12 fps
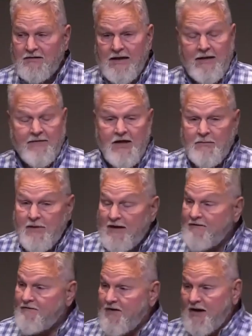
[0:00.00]
And then
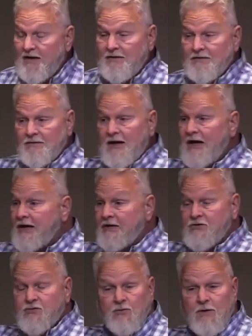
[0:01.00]
by faith,
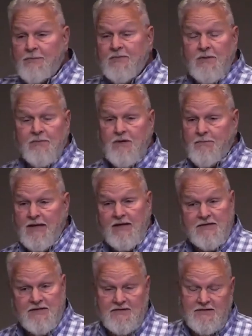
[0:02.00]
lions ripped them to
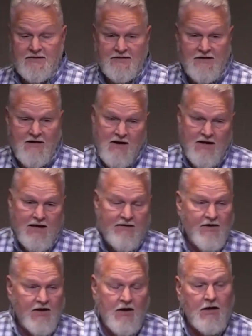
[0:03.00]
pieces
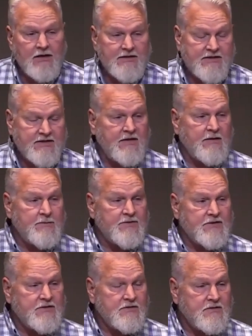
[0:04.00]
in the
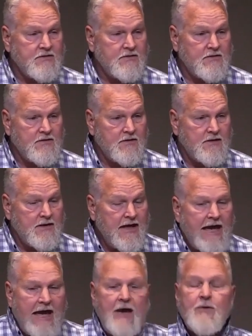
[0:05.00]
Colosseums.
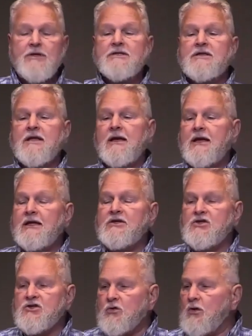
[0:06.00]
How is the
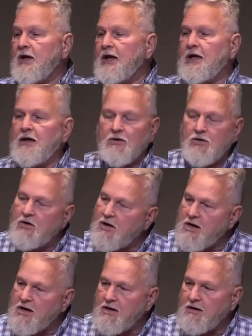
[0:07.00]
end story going to
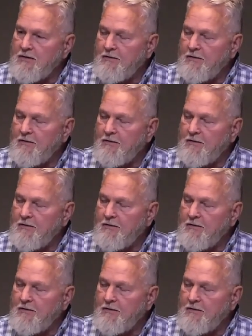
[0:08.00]
look?